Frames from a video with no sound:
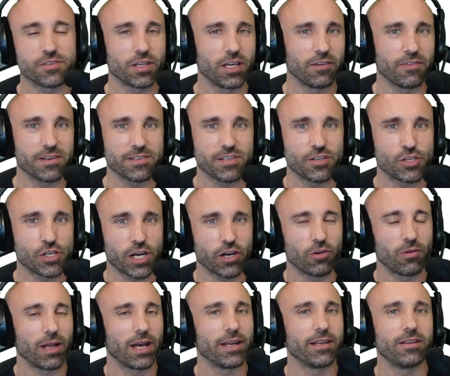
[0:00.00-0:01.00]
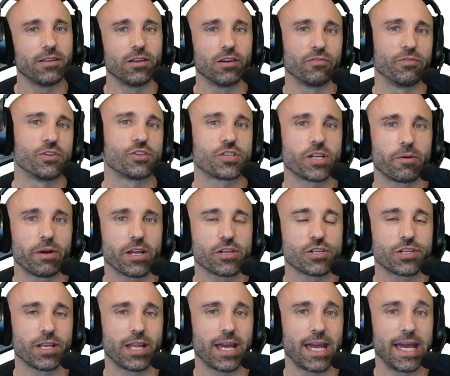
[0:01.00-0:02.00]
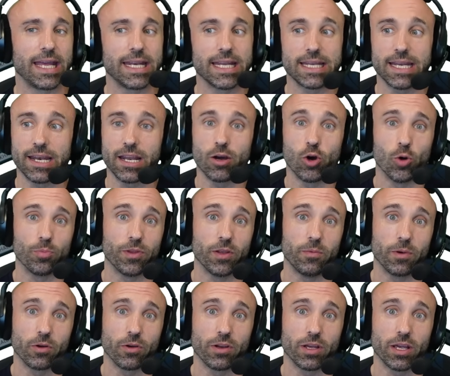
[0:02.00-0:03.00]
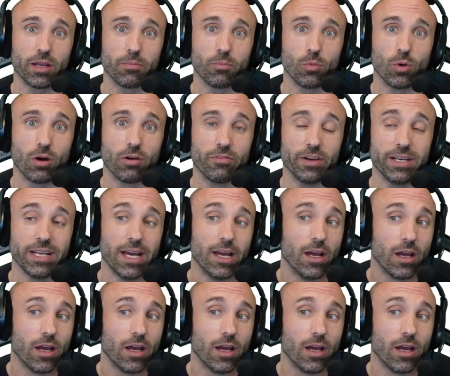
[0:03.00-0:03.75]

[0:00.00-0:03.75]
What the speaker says: to give us a general idea of which direction they're headed, and I hope that we're going to get more of it.